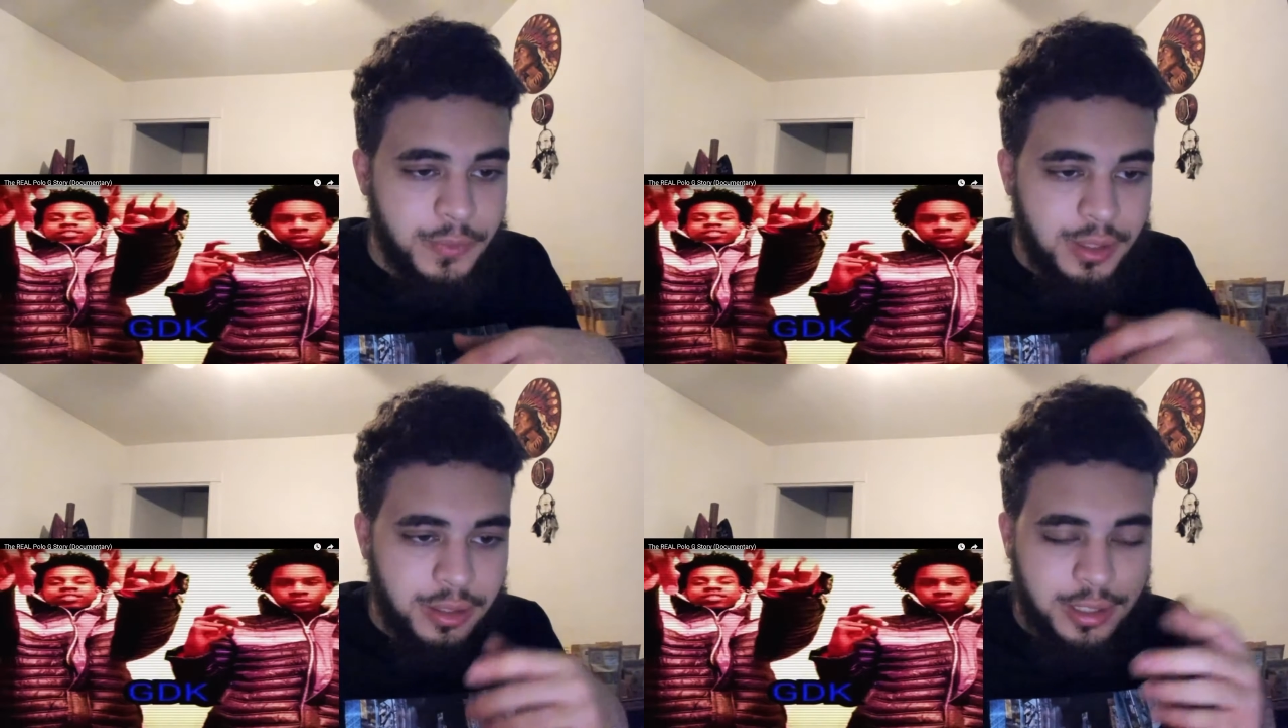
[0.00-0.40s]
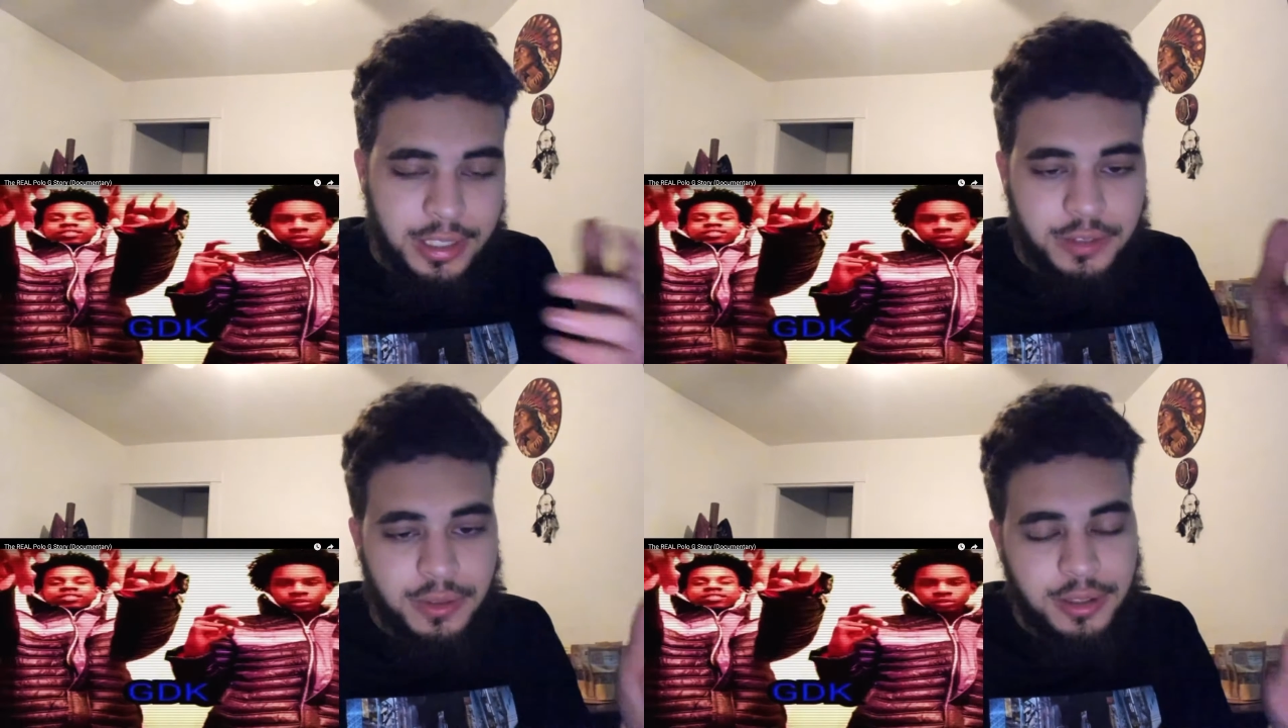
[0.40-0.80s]
because
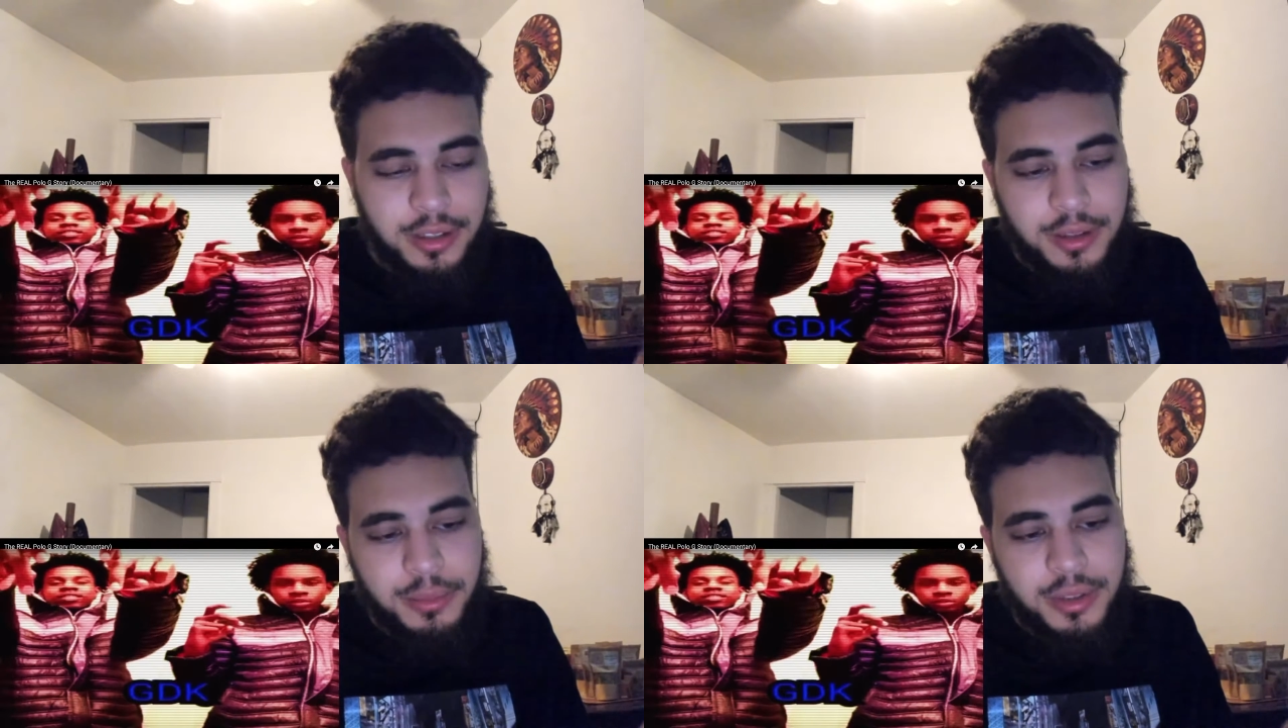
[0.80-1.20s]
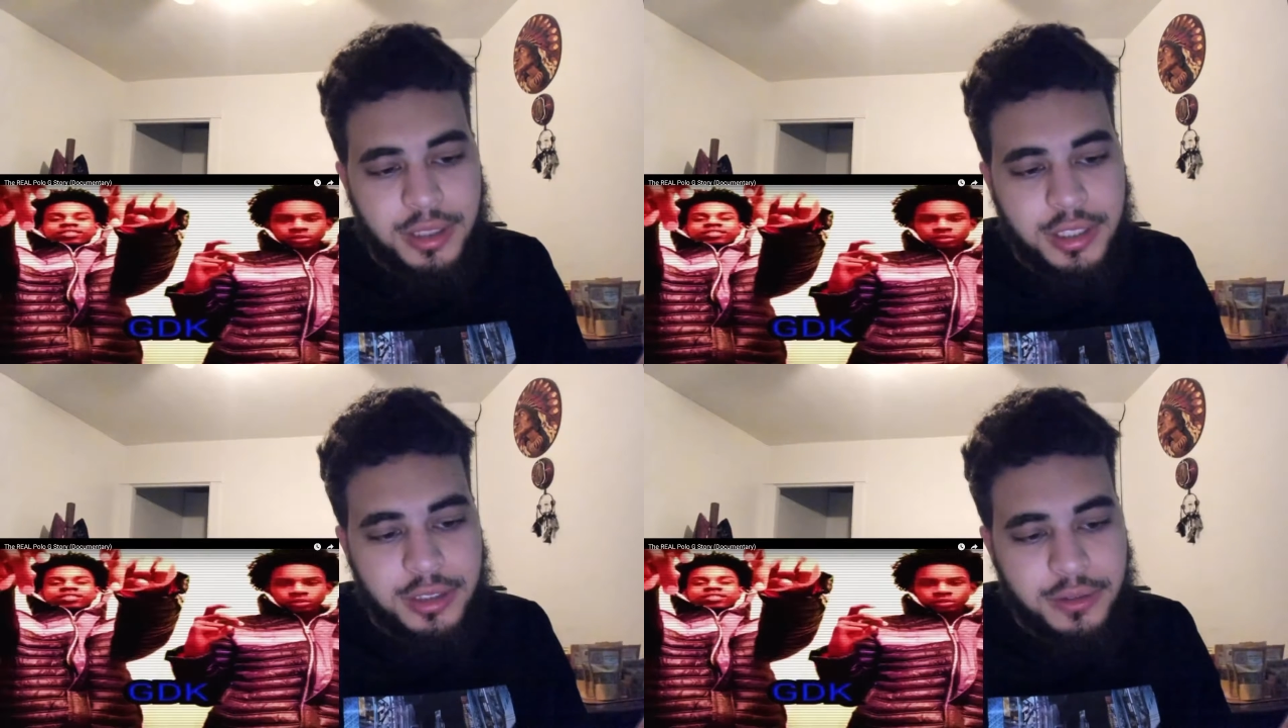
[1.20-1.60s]
that's what the
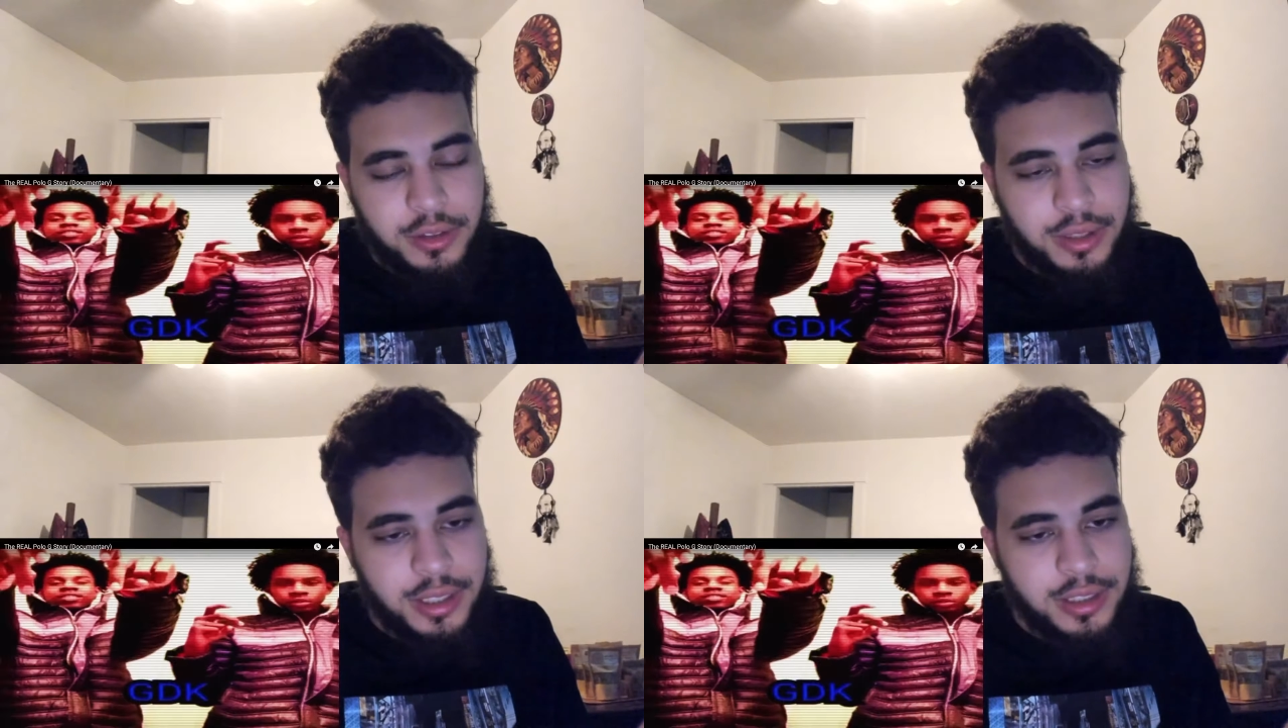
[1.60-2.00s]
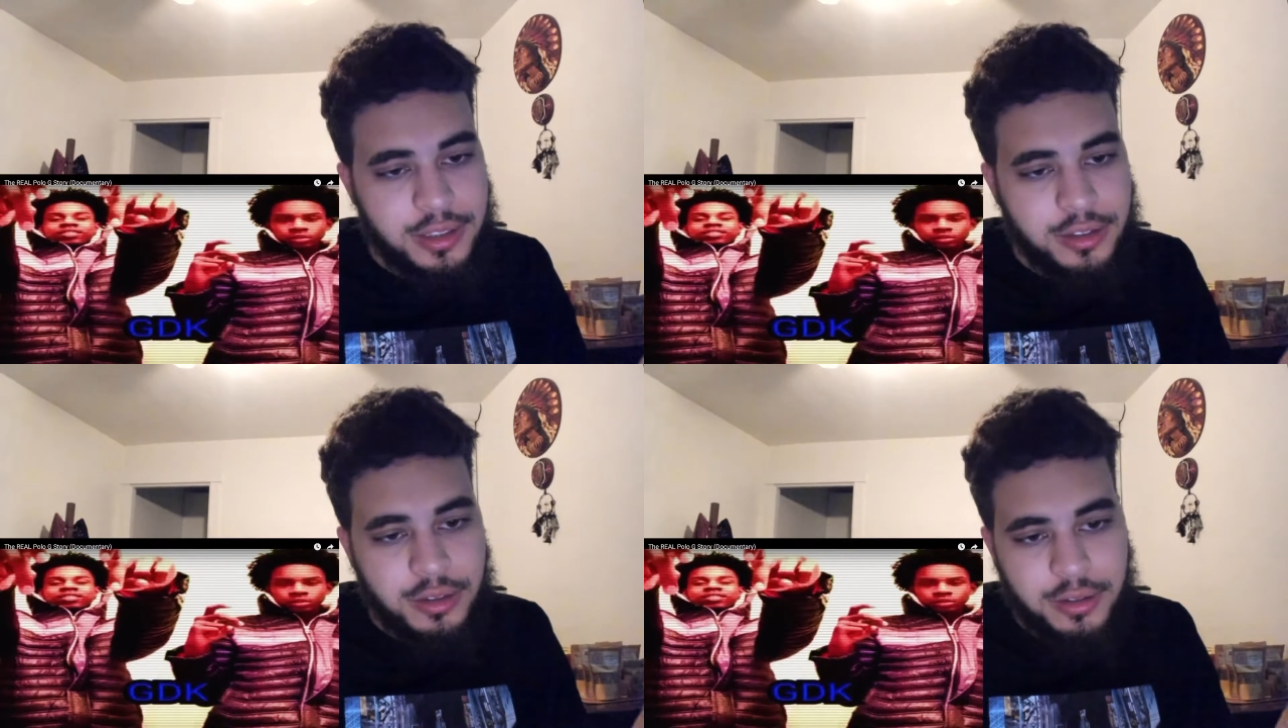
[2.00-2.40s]
Cabrina
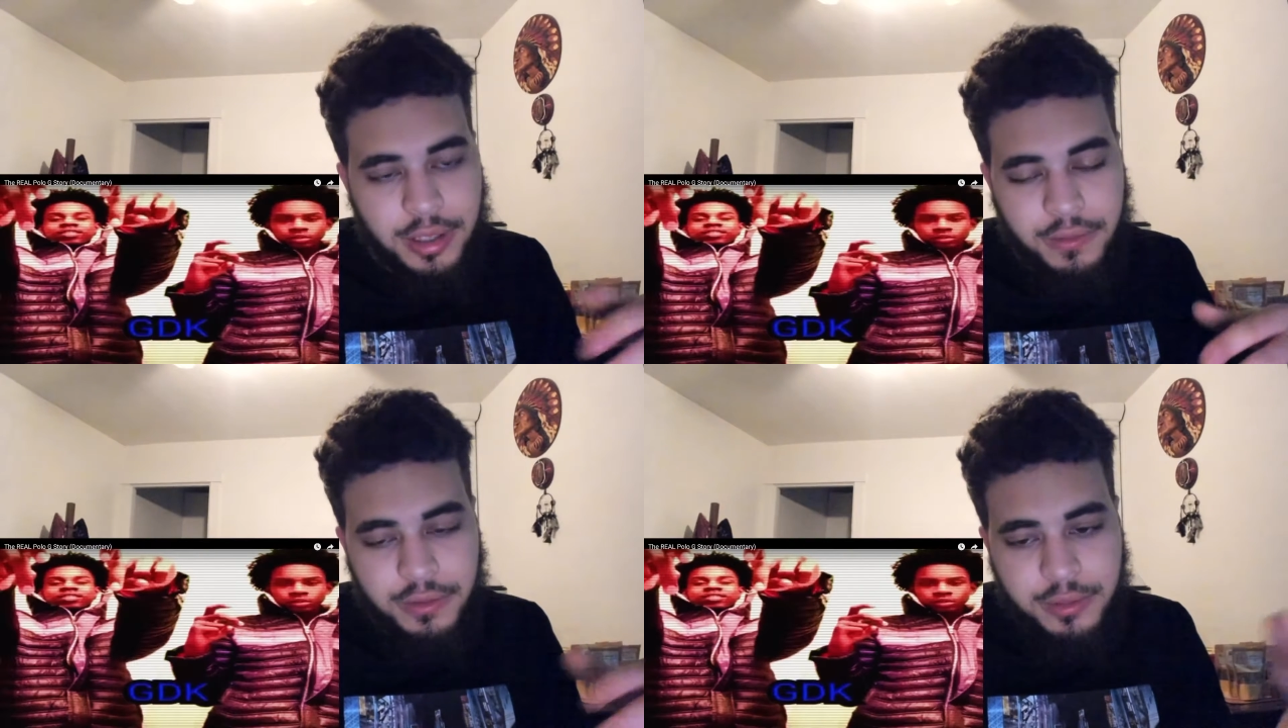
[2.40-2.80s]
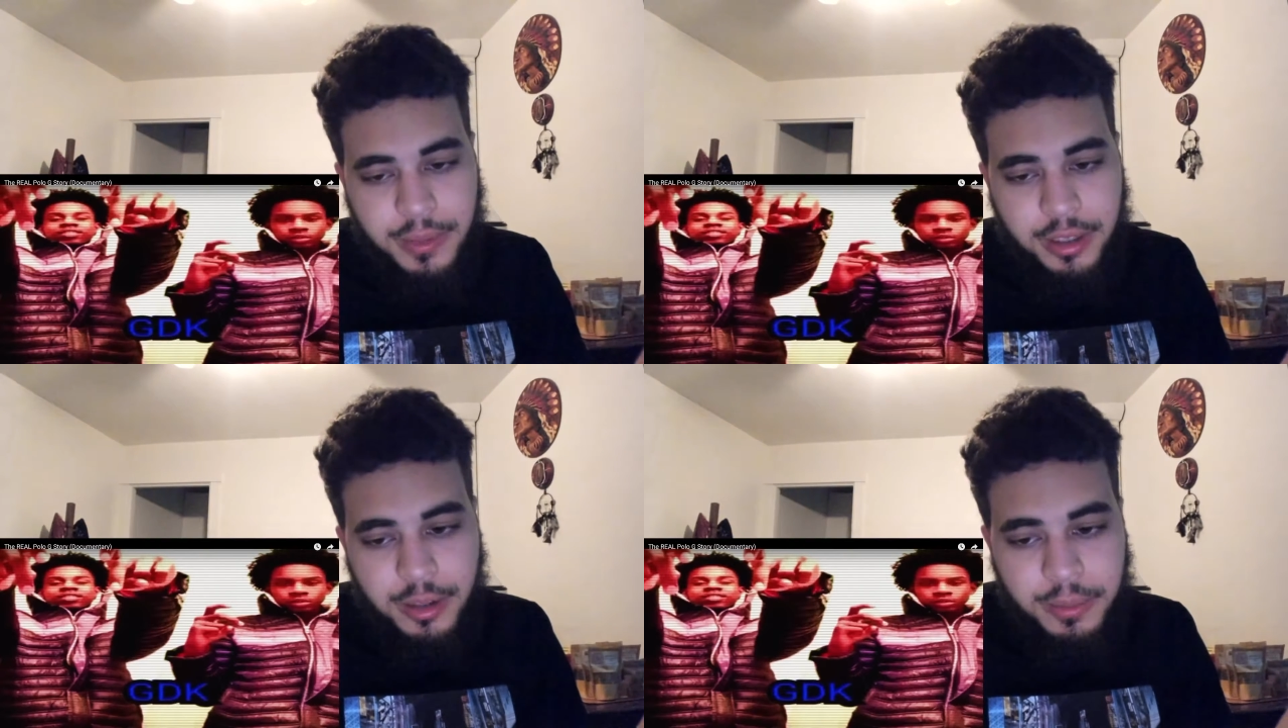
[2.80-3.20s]
Greens like was
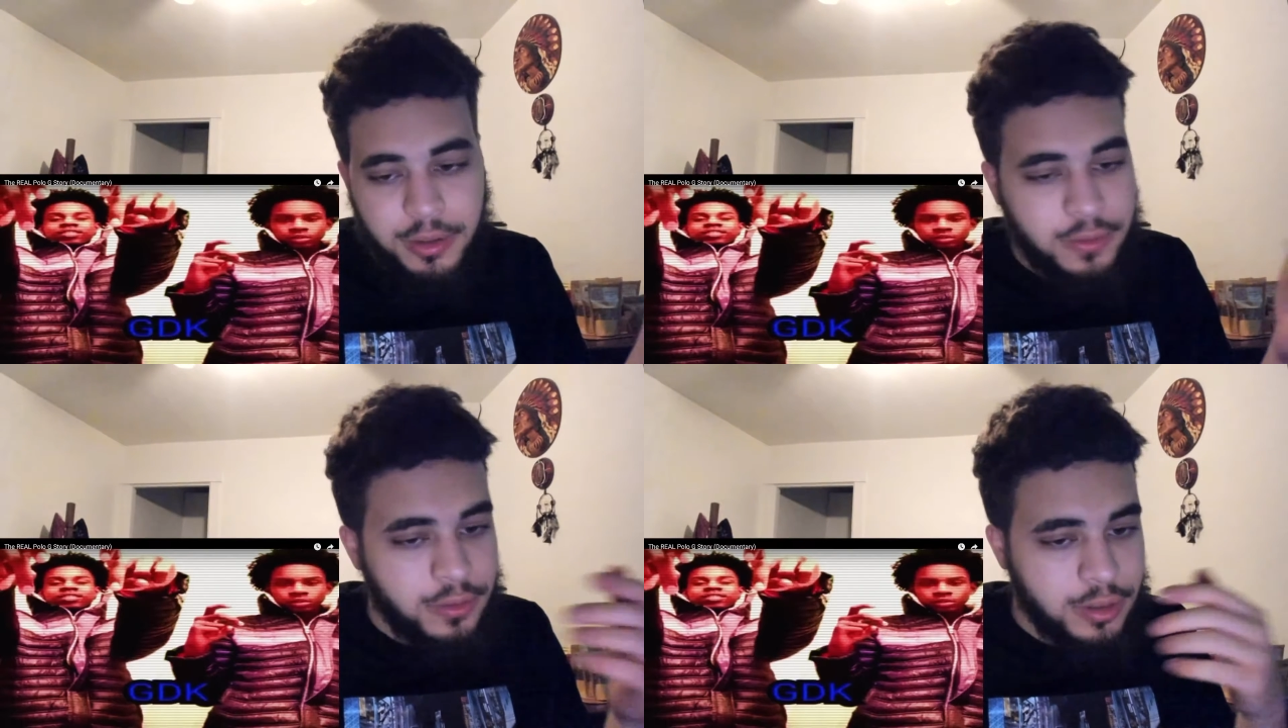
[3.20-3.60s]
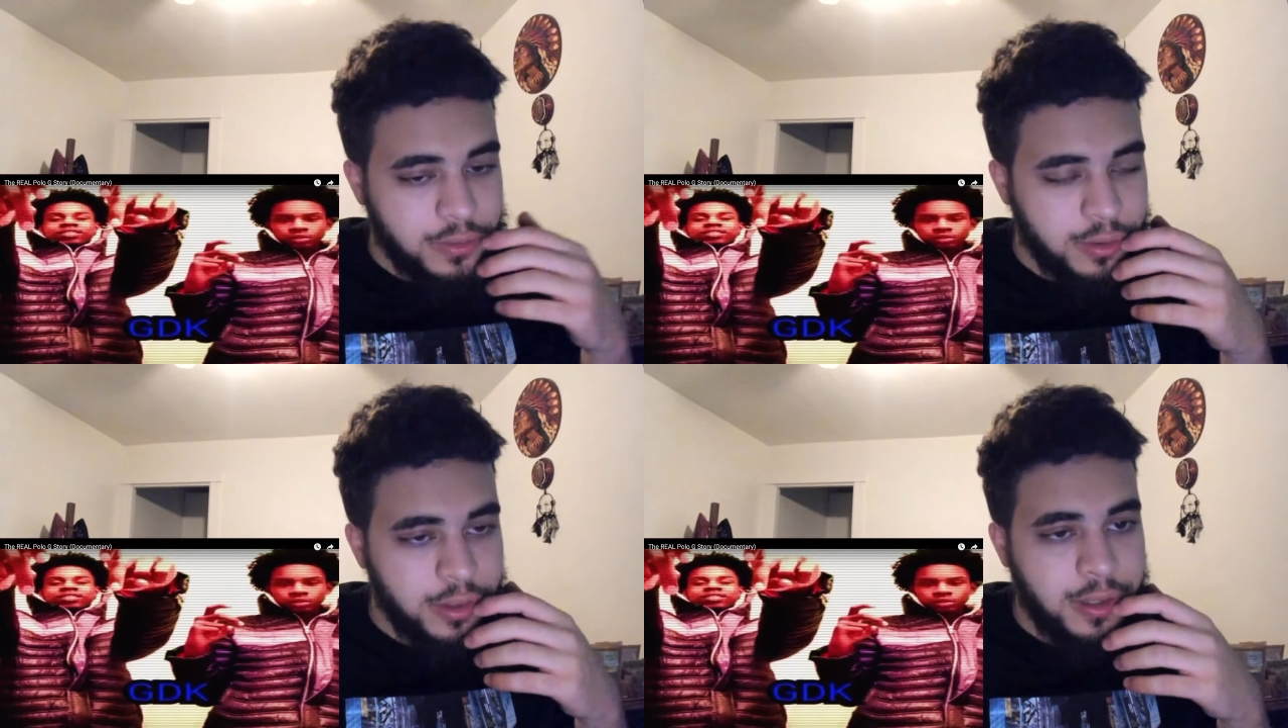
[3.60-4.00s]
made up of or
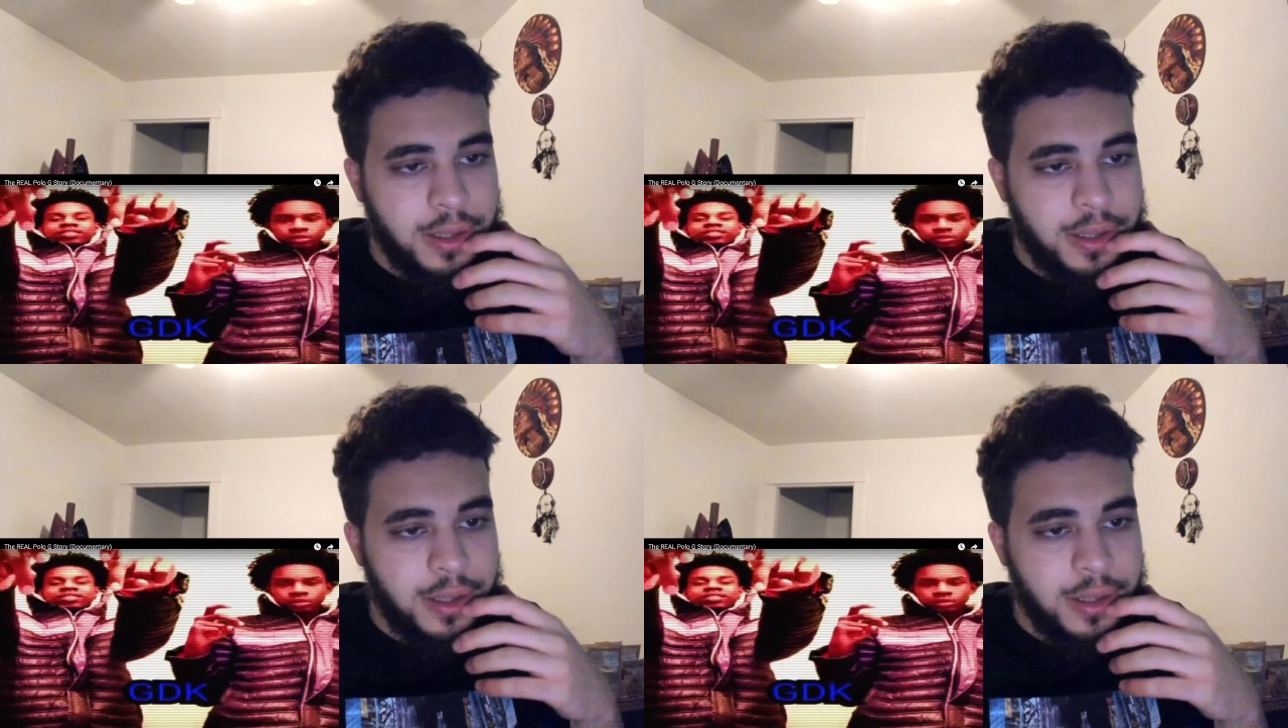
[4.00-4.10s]
whatever.